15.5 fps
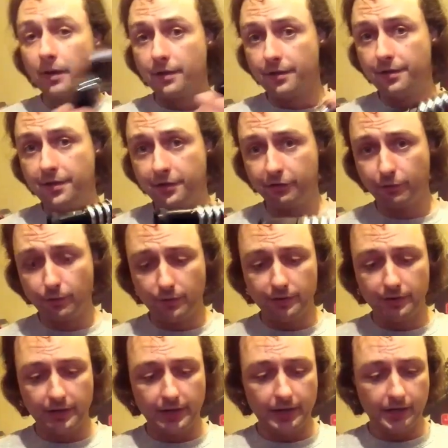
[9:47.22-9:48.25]
This one
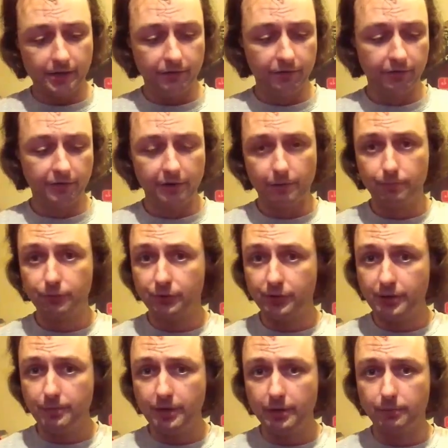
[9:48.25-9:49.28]
has their
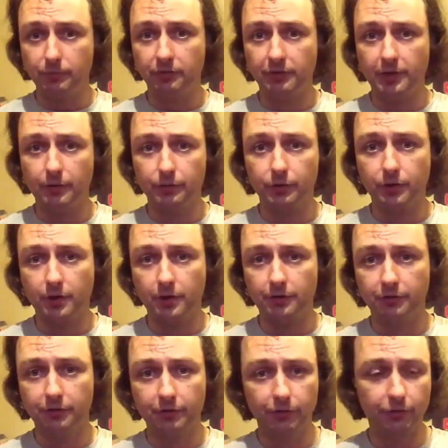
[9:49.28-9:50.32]
premium sound card
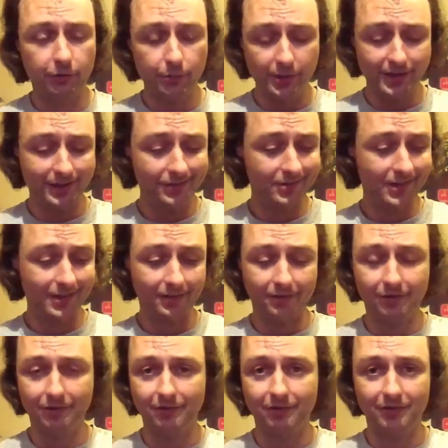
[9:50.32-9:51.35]
too, so it has like
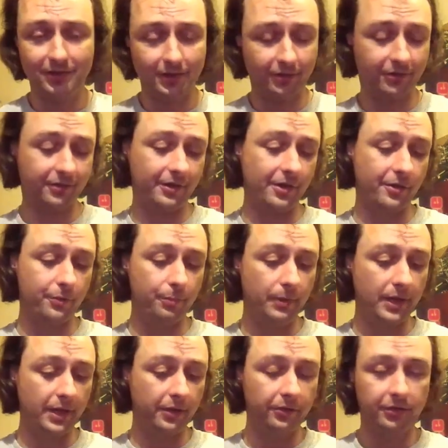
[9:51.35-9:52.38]
6 sound
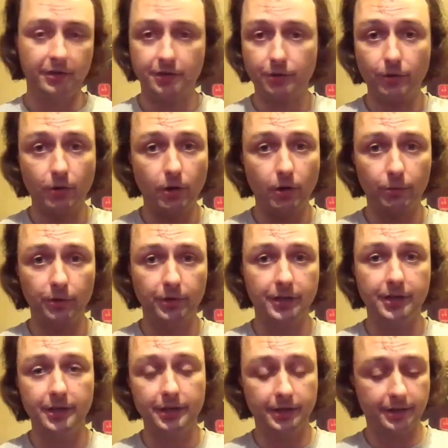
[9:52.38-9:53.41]
banks, and they're all really
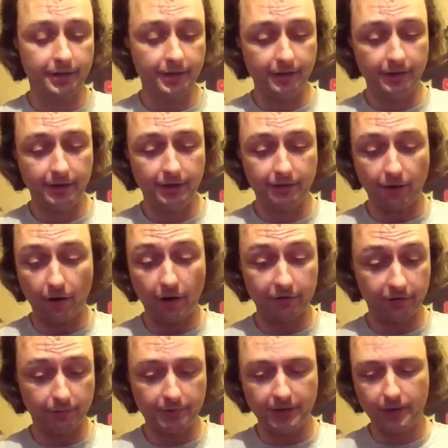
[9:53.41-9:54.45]
neat. And the awesome
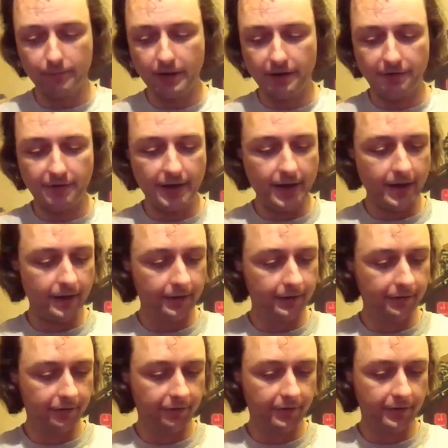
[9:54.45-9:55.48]
thing about that
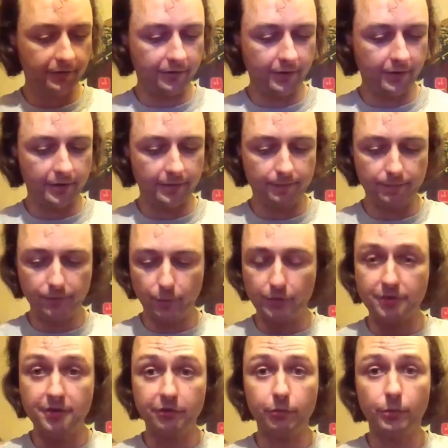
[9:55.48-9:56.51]
is that with
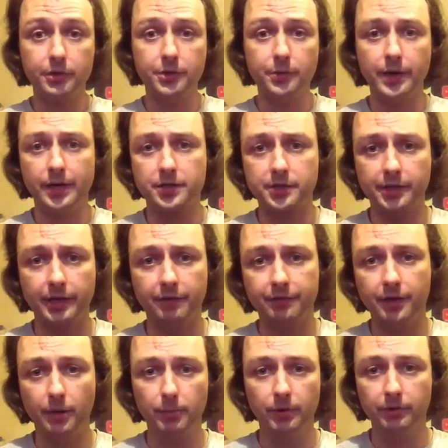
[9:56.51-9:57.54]
this one you actually have the
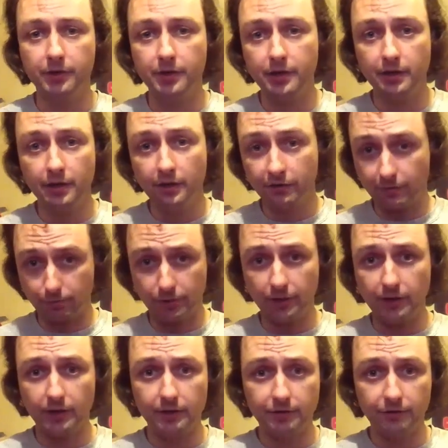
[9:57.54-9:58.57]
ability to plug it
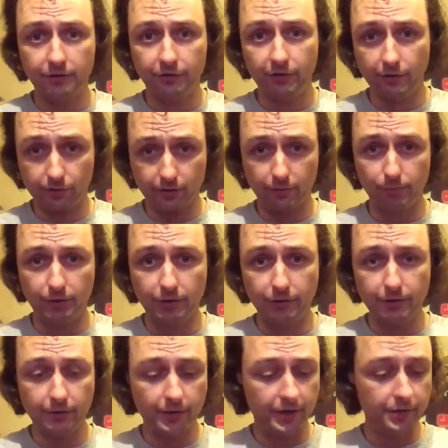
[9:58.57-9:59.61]
into your
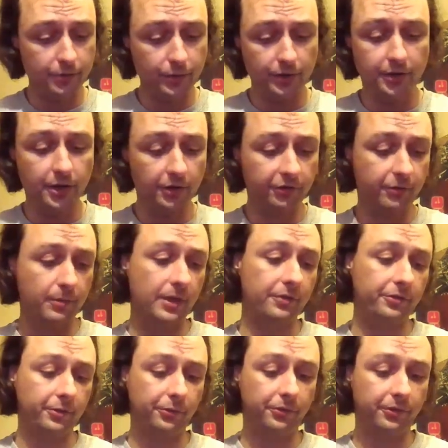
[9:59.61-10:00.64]
computer, and you can customize
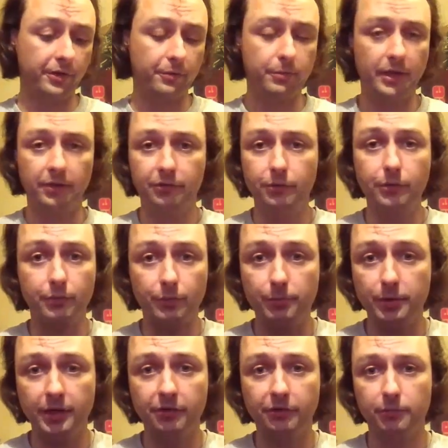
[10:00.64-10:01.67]
those sound banks. You can
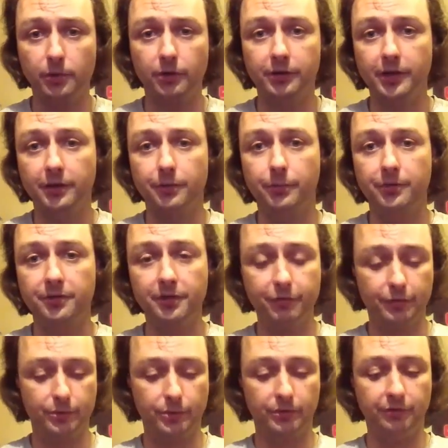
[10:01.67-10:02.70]
replace them all together with different
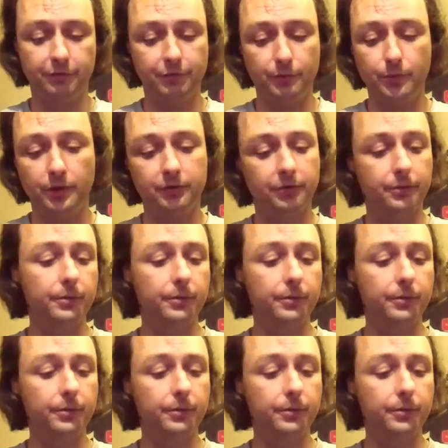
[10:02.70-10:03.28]
ones if you want to.